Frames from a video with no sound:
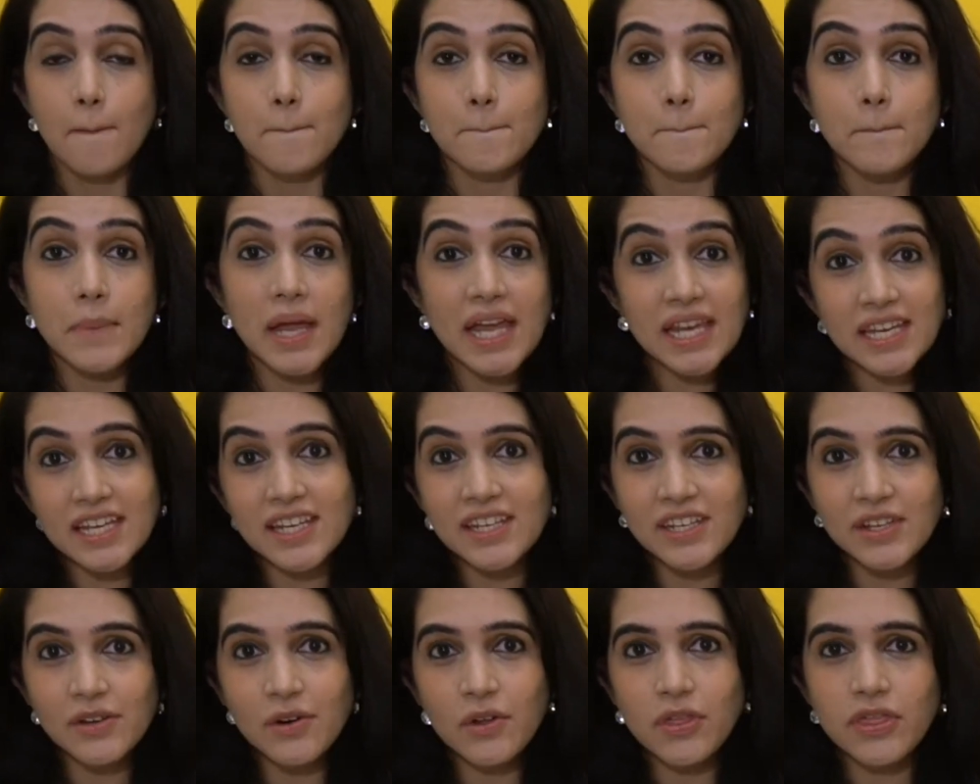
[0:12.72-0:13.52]

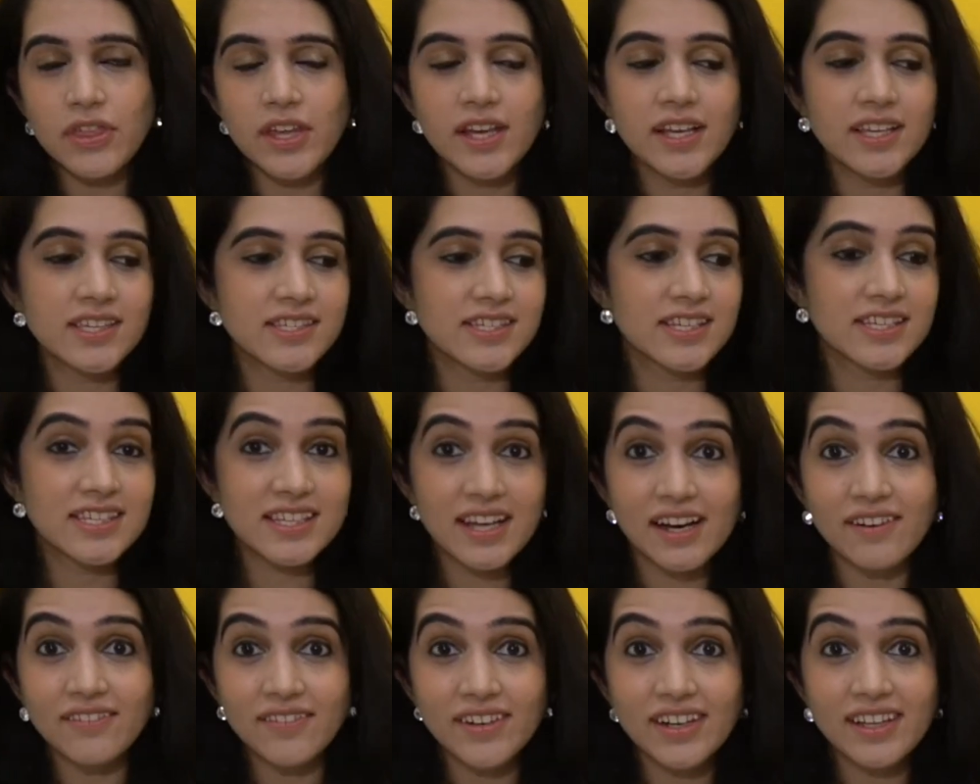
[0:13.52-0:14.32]
making new things,
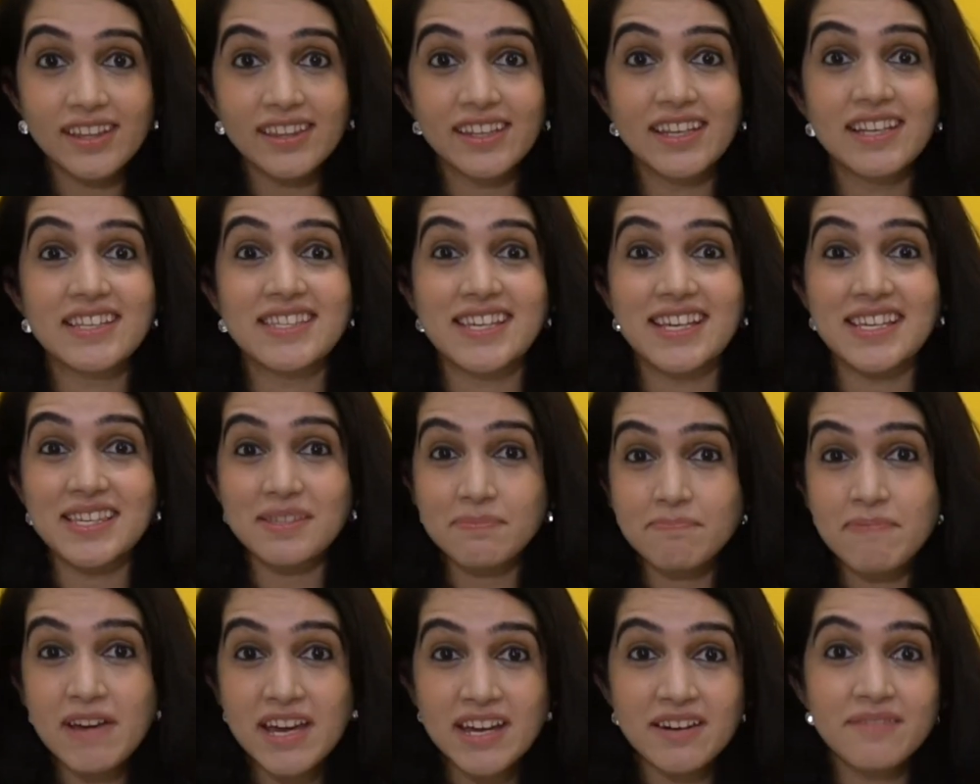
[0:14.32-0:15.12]
discovering things,
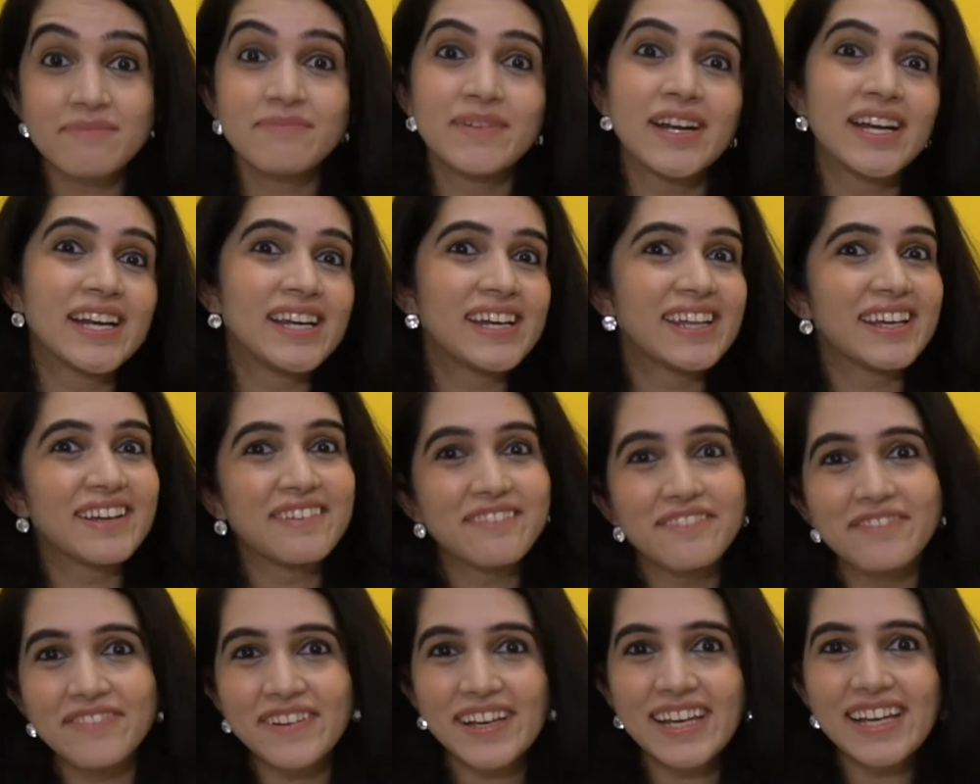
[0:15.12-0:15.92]

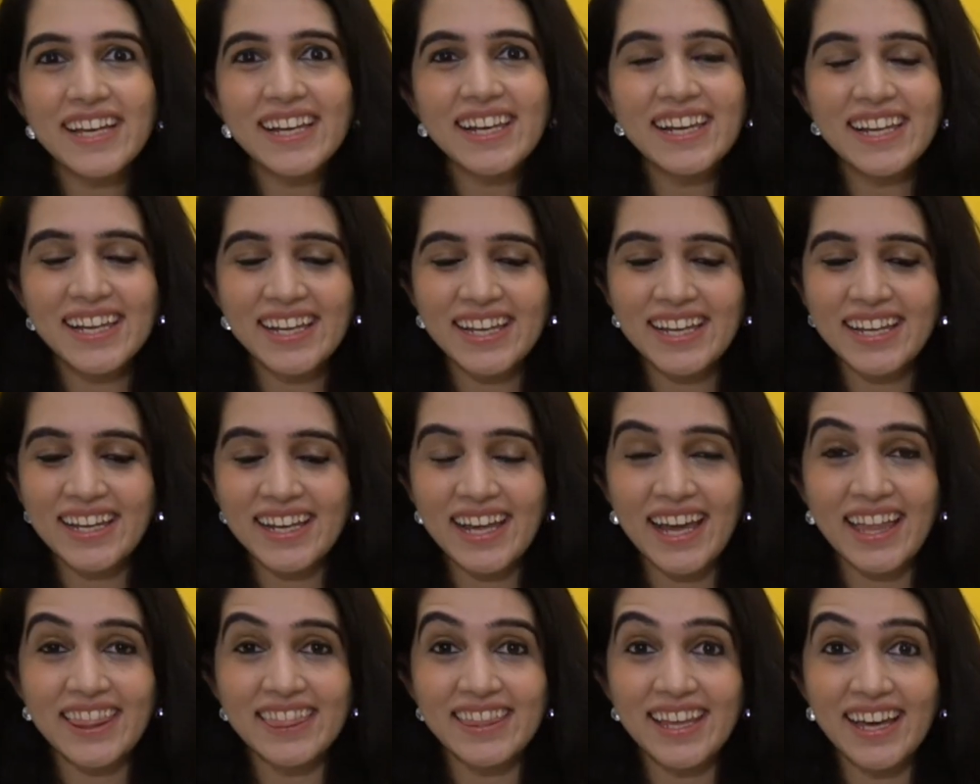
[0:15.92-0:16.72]
experimenting,
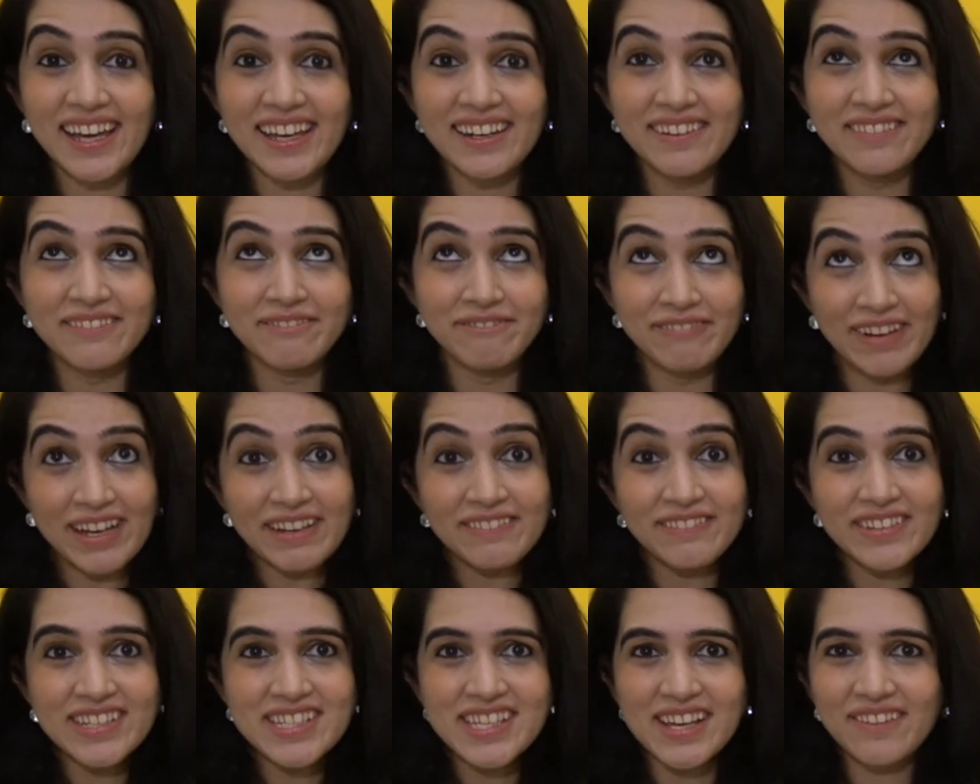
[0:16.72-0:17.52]
failing, and then
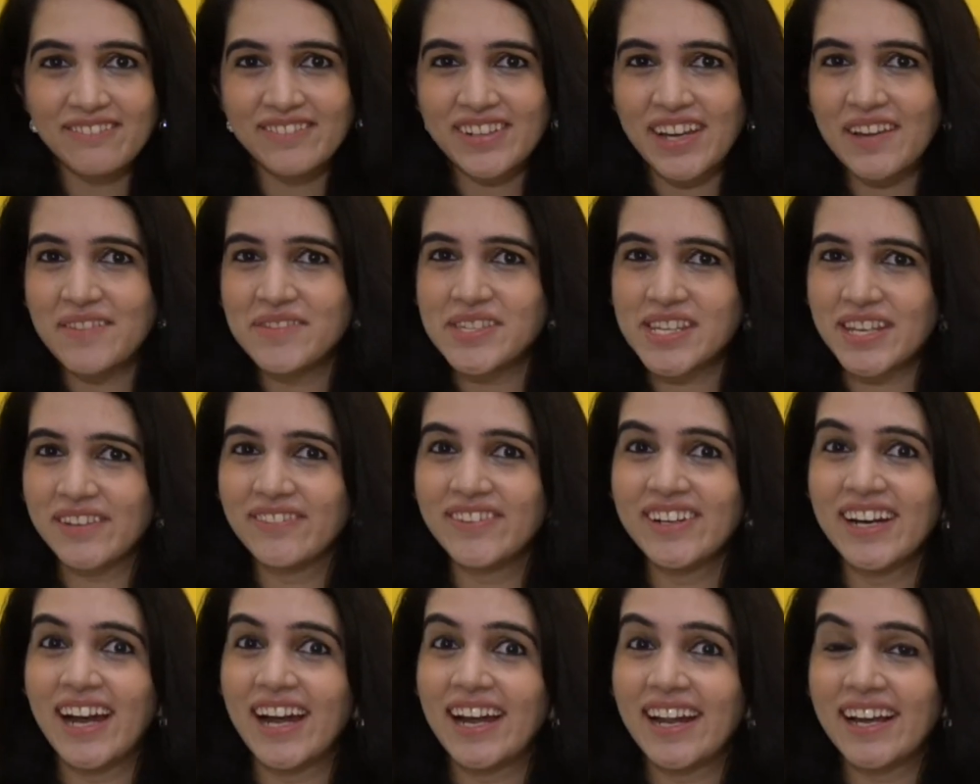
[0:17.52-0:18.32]
maybe sometimes
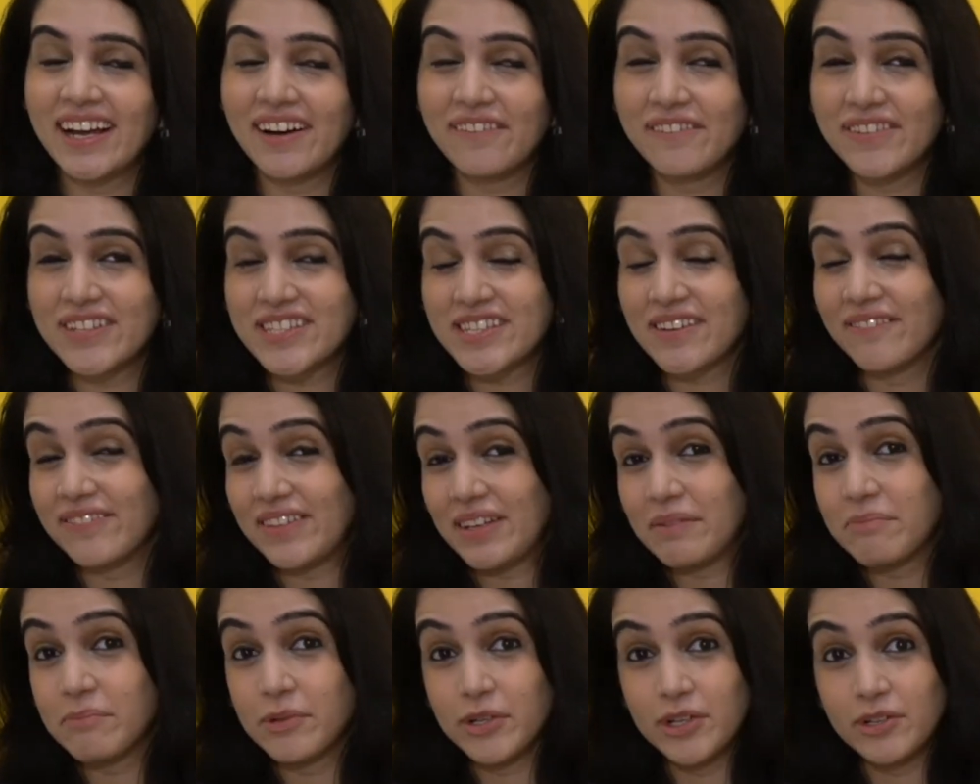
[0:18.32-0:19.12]
even ending up with
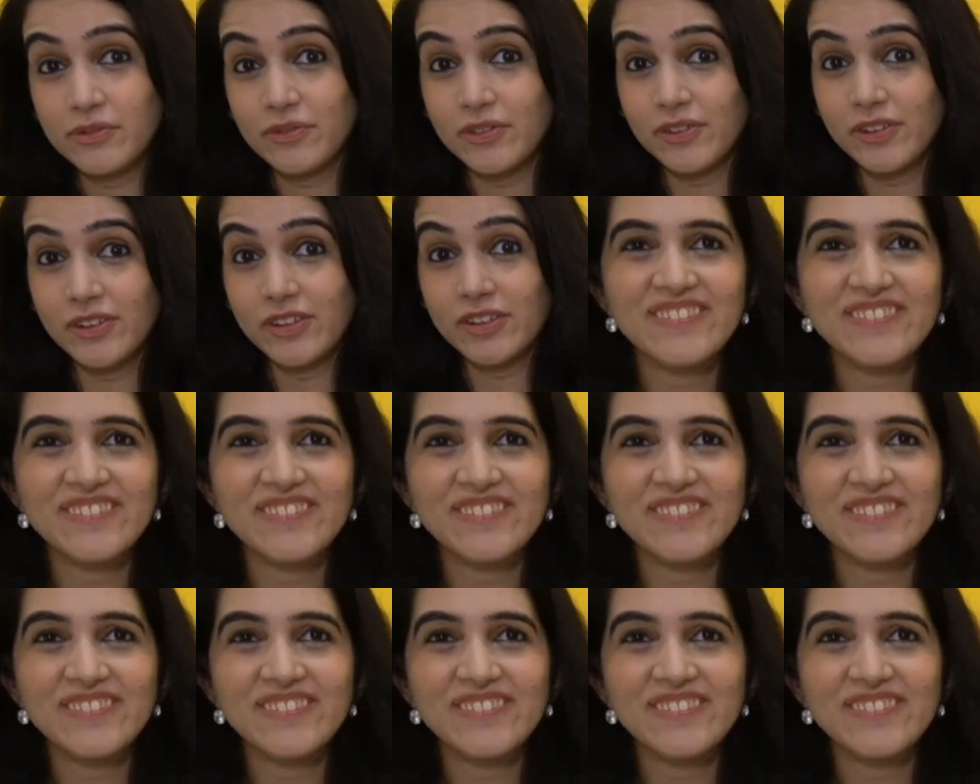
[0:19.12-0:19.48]
something beautiful.